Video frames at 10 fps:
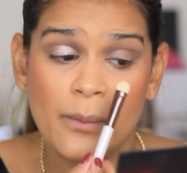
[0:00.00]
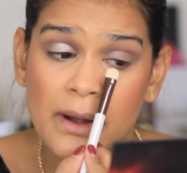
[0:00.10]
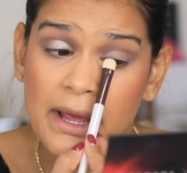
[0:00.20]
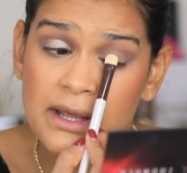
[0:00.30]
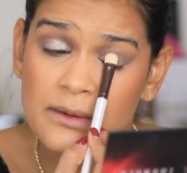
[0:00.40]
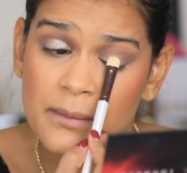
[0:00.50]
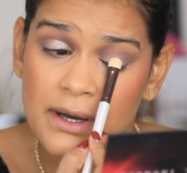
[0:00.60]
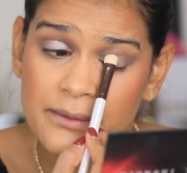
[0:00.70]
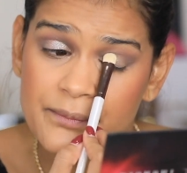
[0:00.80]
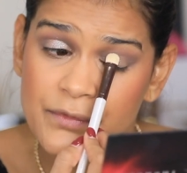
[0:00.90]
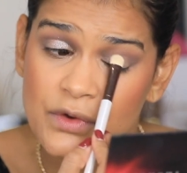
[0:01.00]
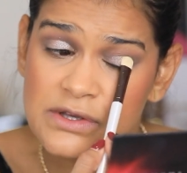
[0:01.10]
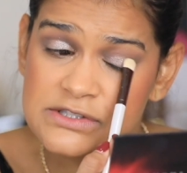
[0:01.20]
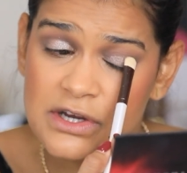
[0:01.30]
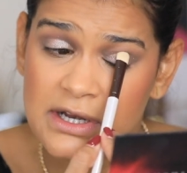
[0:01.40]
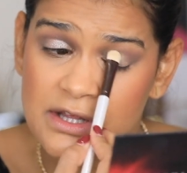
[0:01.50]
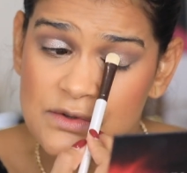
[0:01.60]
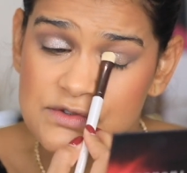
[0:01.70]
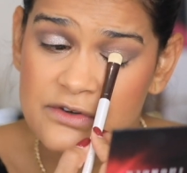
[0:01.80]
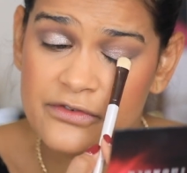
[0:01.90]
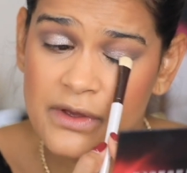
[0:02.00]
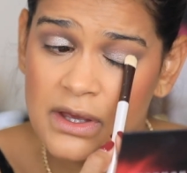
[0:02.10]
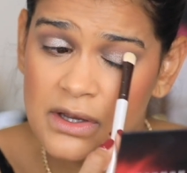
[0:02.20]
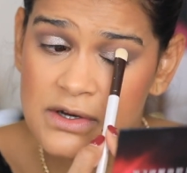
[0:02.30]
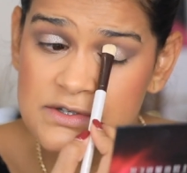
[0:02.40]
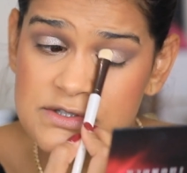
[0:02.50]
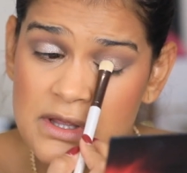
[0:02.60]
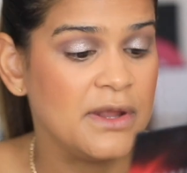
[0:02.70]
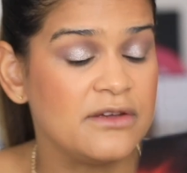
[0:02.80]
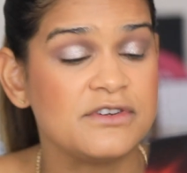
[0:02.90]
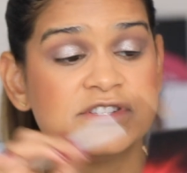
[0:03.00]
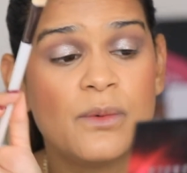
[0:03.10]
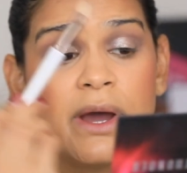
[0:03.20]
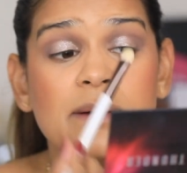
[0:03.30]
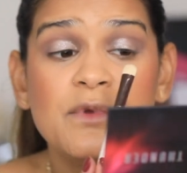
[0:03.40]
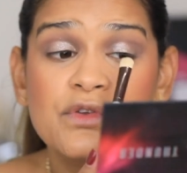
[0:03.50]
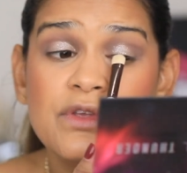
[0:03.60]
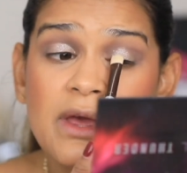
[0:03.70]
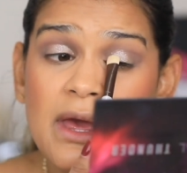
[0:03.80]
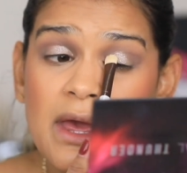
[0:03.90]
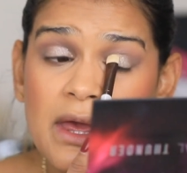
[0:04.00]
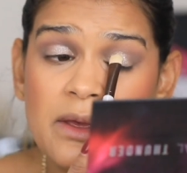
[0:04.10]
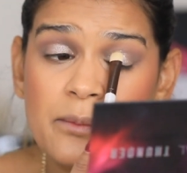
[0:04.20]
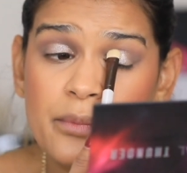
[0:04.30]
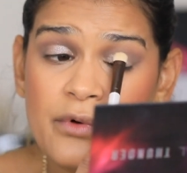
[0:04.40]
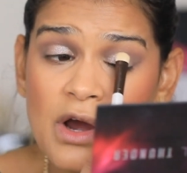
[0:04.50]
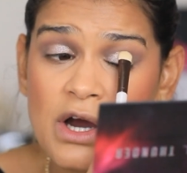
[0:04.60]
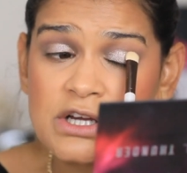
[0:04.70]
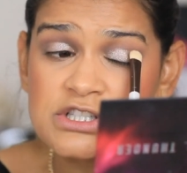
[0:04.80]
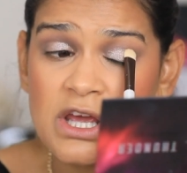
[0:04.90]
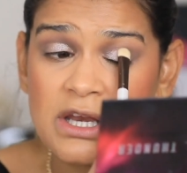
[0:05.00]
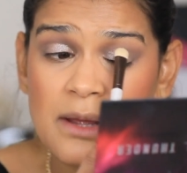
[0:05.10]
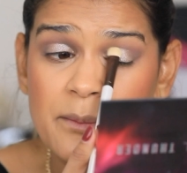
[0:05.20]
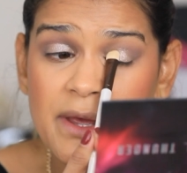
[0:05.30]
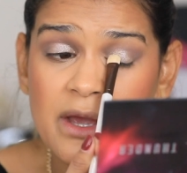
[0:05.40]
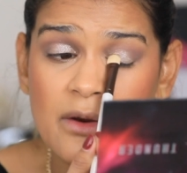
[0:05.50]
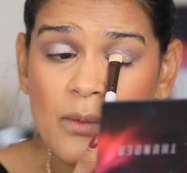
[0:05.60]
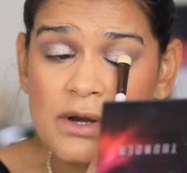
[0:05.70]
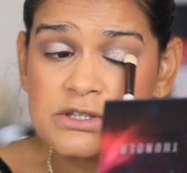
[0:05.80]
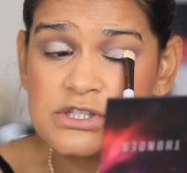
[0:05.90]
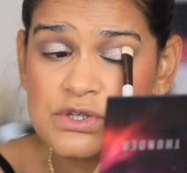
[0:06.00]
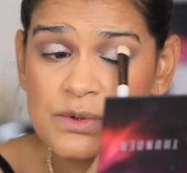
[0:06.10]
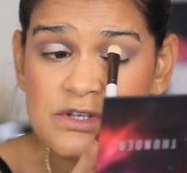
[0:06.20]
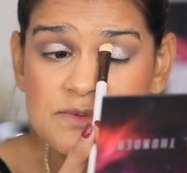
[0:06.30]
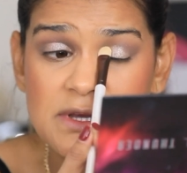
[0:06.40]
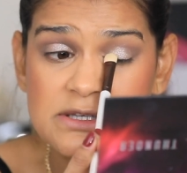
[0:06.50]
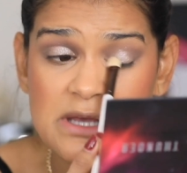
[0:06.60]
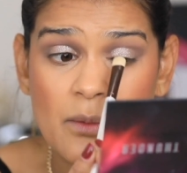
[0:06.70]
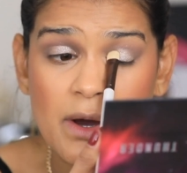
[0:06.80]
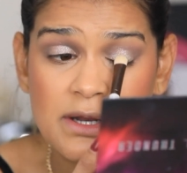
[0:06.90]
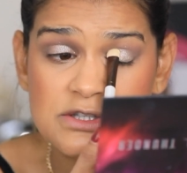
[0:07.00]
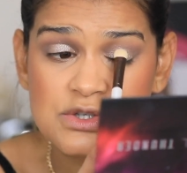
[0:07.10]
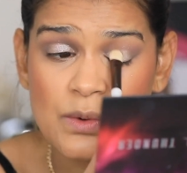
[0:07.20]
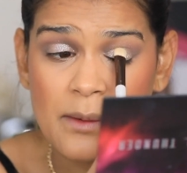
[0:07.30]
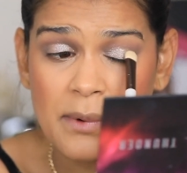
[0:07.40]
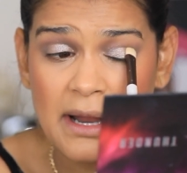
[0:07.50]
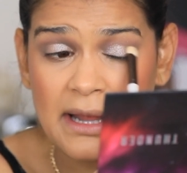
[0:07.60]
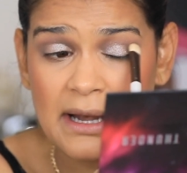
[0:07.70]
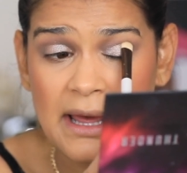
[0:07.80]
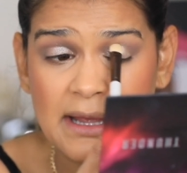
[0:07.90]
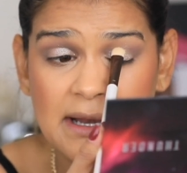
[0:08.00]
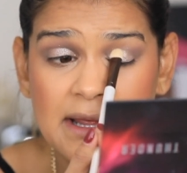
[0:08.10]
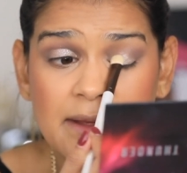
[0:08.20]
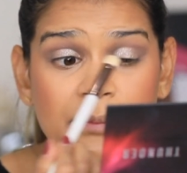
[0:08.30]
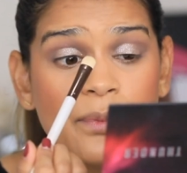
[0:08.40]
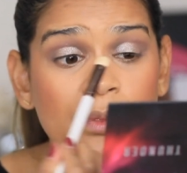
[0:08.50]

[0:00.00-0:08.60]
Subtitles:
plain. But you can certainly use your fingers. But the reason why I'm using a brush and a bigger one too is because I want it to apply lightly.